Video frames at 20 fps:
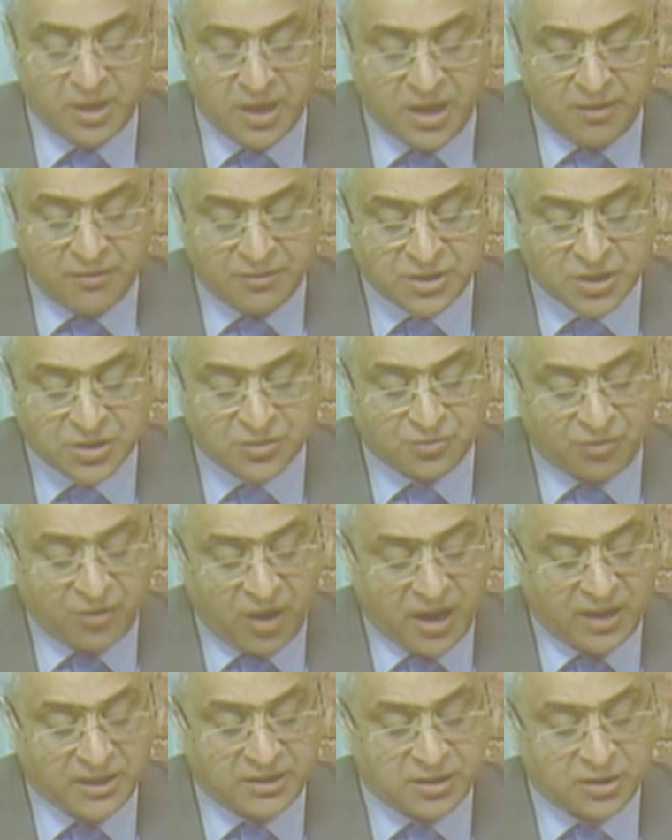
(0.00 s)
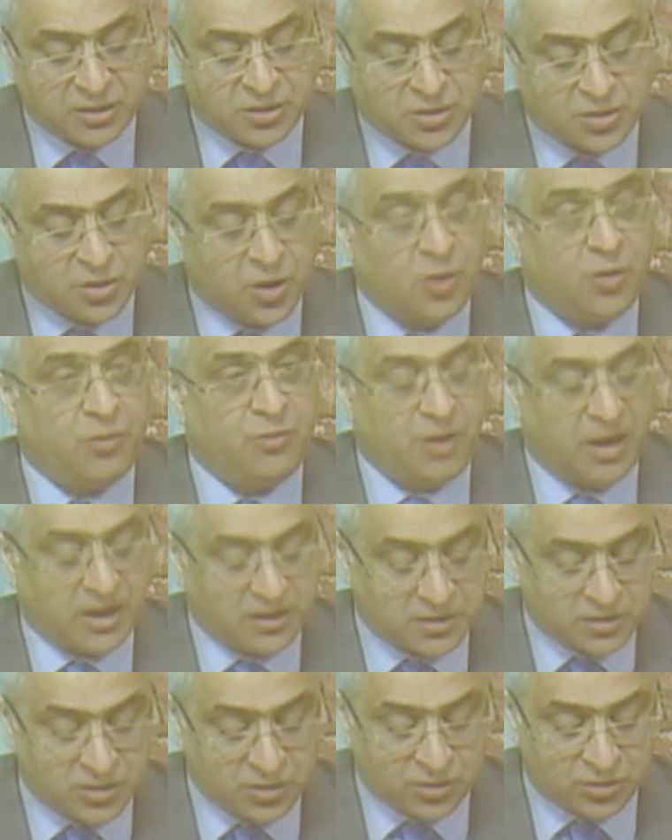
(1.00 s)
which is why they are so well
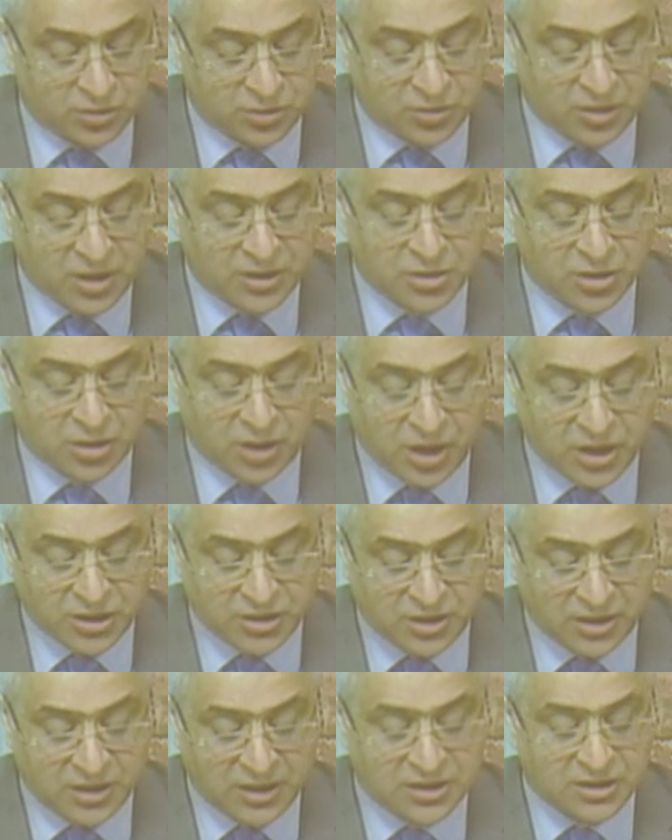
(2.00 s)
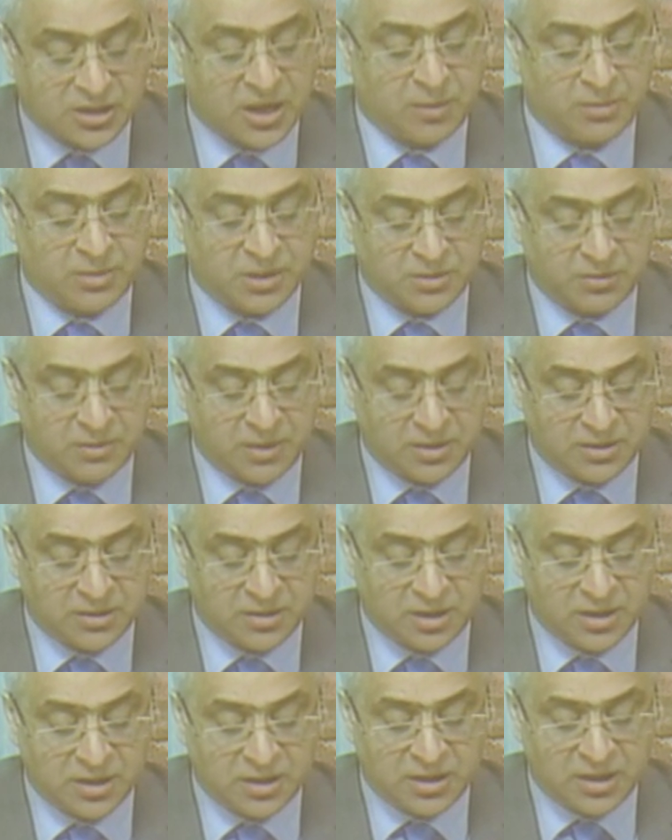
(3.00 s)
suited to educational establishments
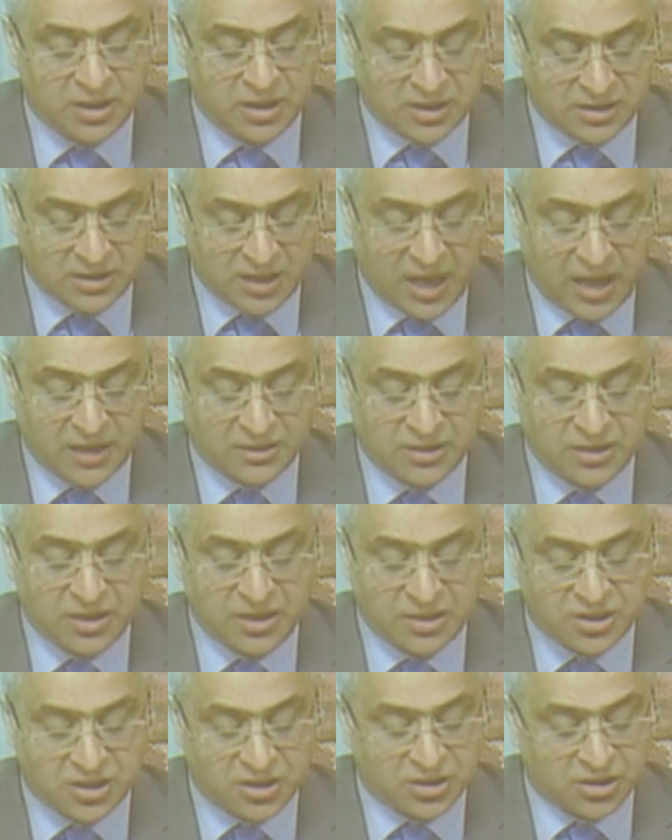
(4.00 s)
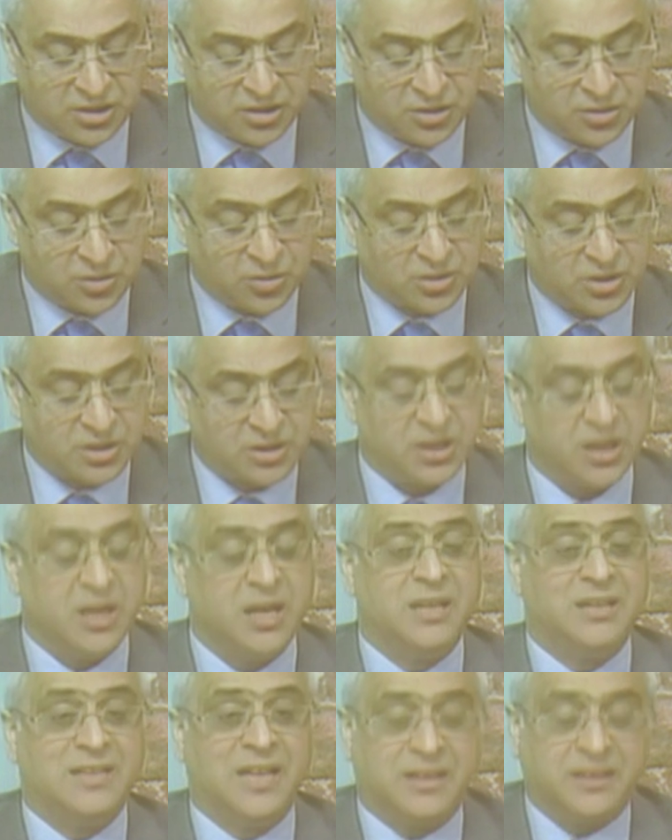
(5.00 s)
and research institutions
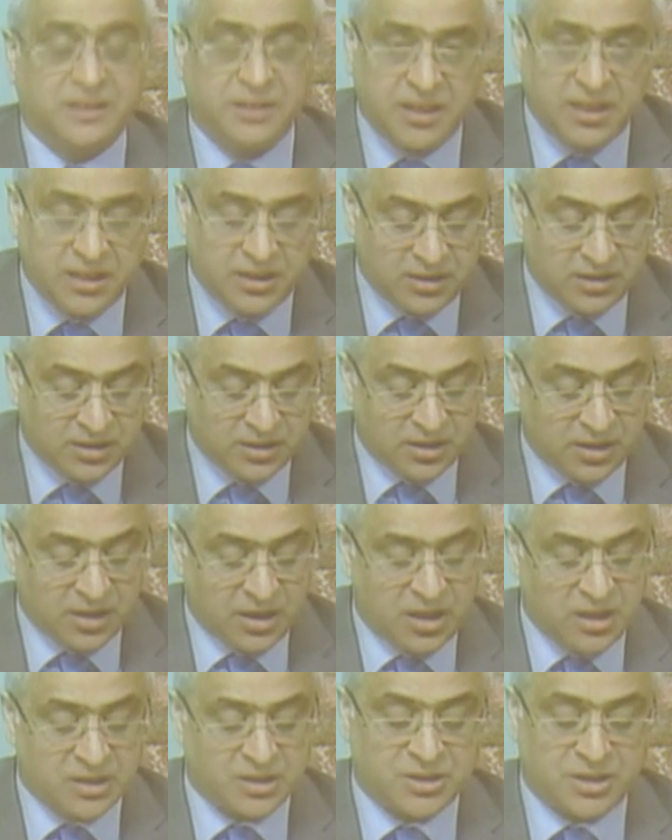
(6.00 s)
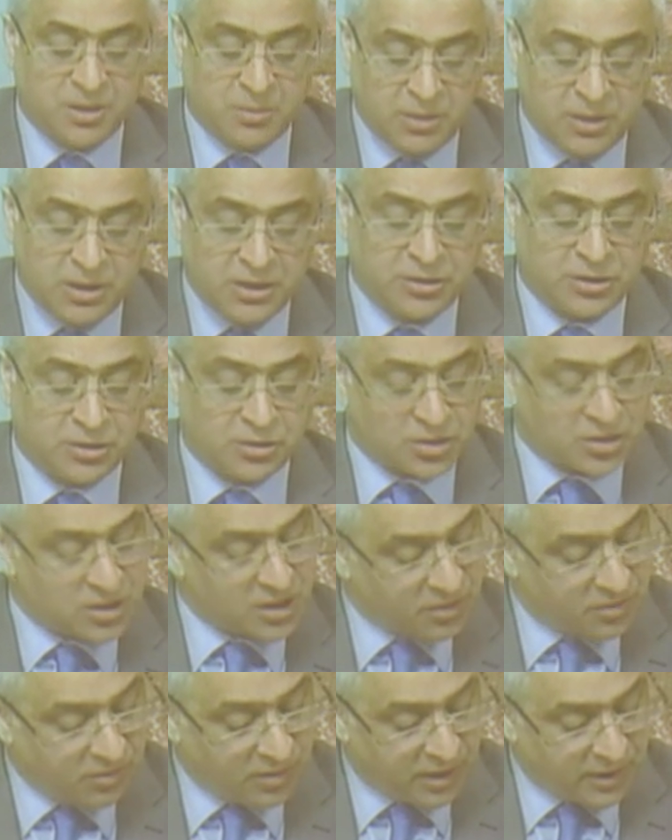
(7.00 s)
that need stability to
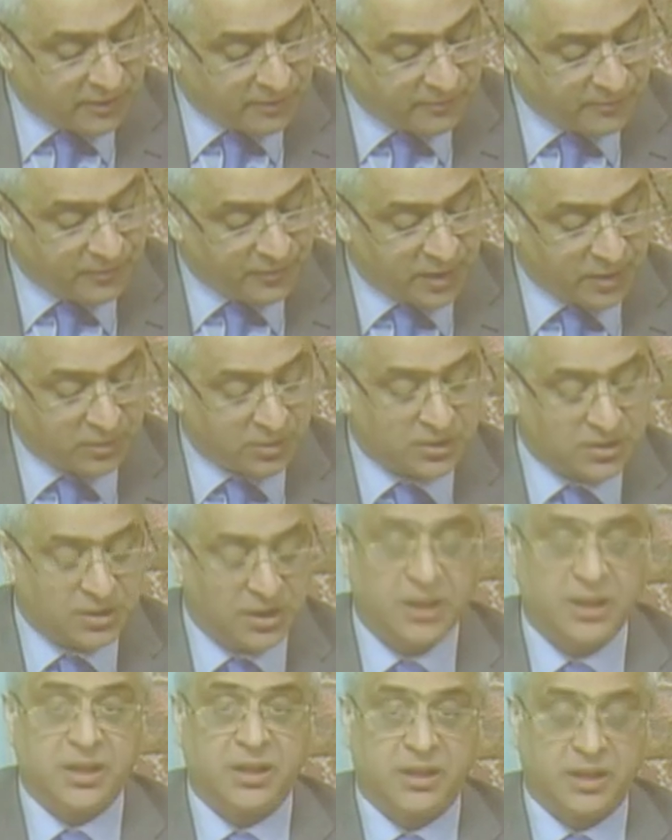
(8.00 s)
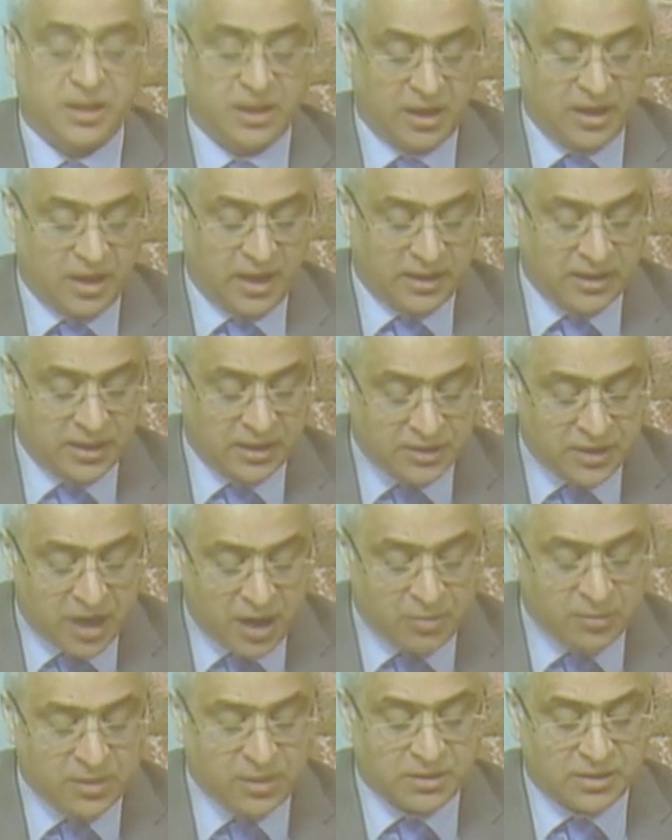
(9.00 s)
survive. Number three, an
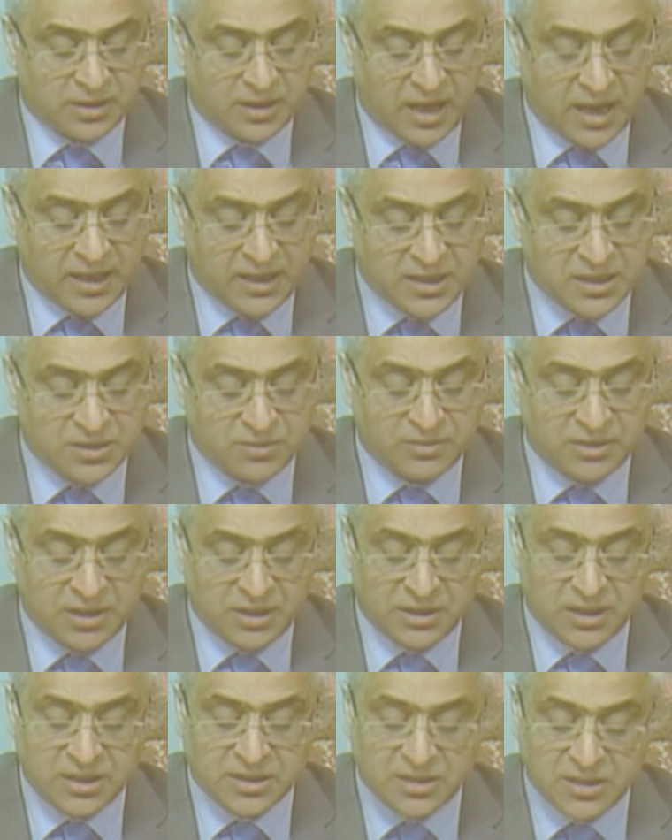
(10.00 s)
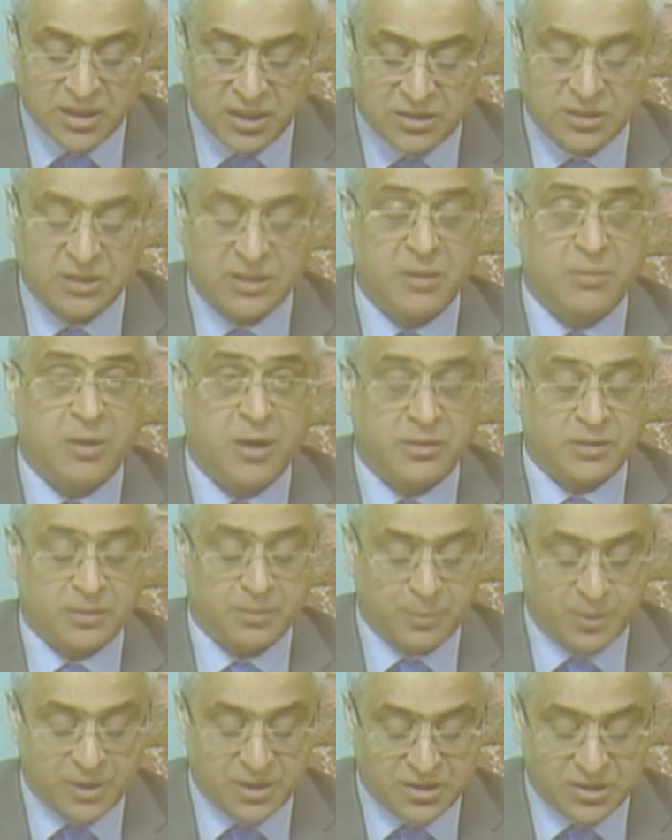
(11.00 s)
endowment carries with it a certain amount of
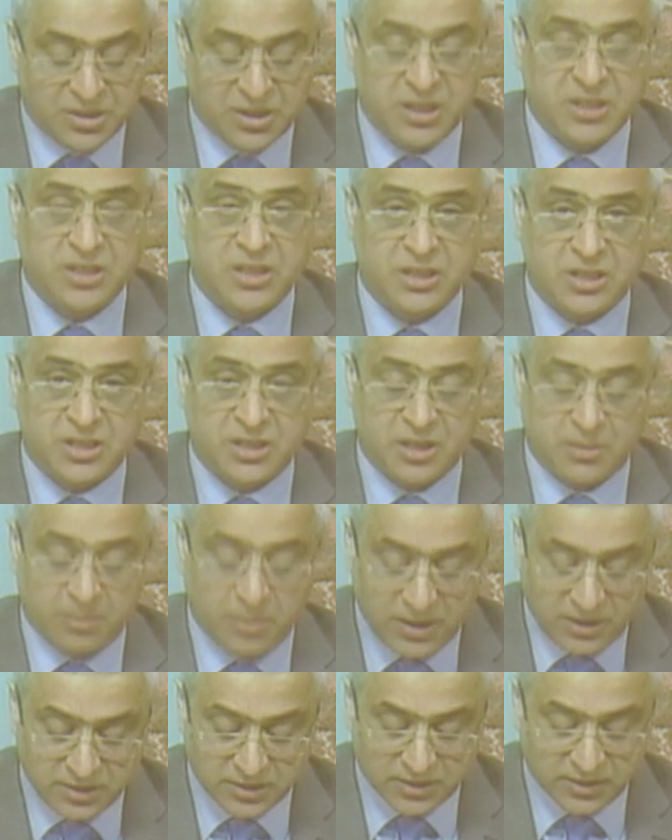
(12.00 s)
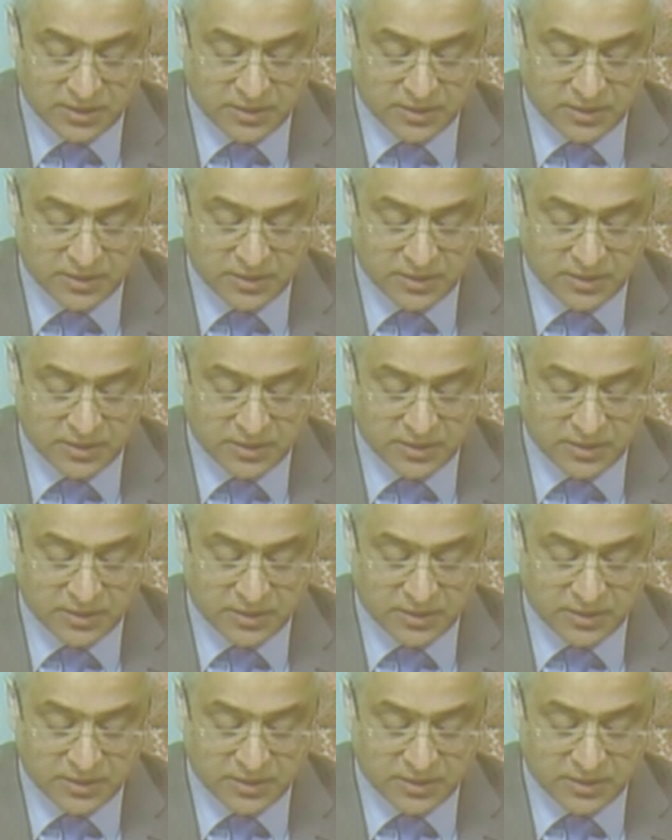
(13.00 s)
prestige and stability.